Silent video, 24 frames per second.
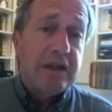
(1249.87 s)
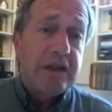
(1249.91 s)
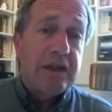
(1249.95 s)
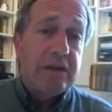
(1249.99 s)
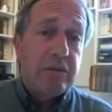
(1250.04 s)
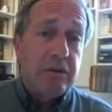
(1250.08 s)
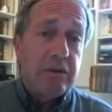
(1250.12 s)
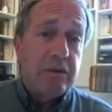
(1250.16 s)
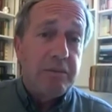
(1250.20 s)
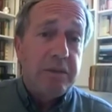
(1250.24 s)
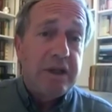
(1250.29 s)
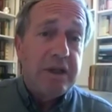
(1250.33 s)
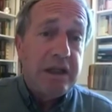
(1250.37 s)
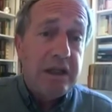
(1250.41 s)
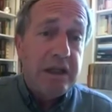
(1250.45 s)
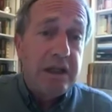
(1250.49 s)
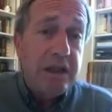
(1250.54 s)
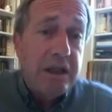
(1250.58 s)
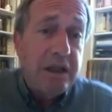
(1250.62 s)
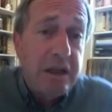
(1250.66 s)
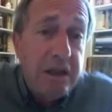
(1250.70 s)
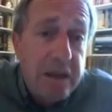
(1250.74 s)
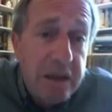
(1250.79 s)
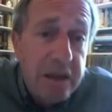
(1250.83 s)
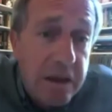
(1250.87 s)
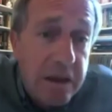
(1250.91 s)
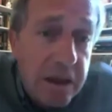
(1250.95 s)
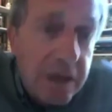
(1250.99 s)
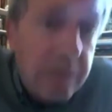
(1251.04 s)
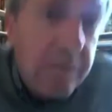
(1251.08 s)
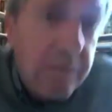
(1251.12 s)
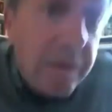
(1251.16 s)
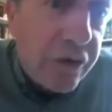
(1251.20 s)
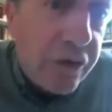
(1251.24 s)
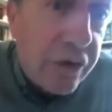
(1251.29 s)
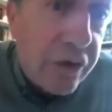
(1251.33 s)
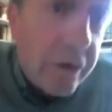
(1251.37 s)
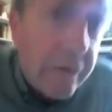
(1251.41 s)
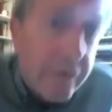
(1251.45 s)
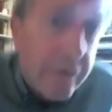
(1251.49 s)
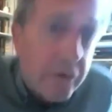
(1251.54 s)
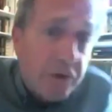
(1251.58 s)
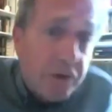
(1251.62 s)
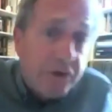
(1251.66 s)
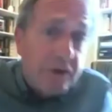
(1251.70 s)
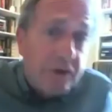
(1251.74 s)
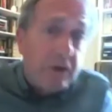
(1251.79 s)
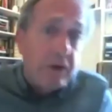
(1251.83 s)
there would be a measure of
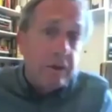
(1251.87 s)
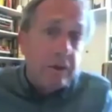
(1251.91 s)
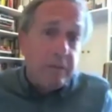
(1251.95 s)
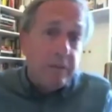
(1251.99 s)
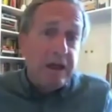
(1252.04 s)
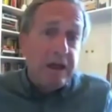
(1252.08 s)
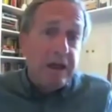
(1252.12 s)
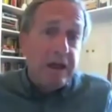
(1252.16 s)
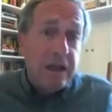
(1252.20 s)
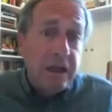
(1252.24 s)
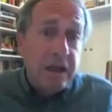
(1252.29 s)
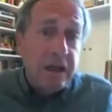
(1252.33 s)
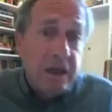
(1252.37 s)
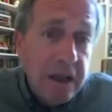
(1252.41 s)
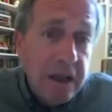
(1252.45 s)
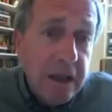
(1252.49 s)
autonomy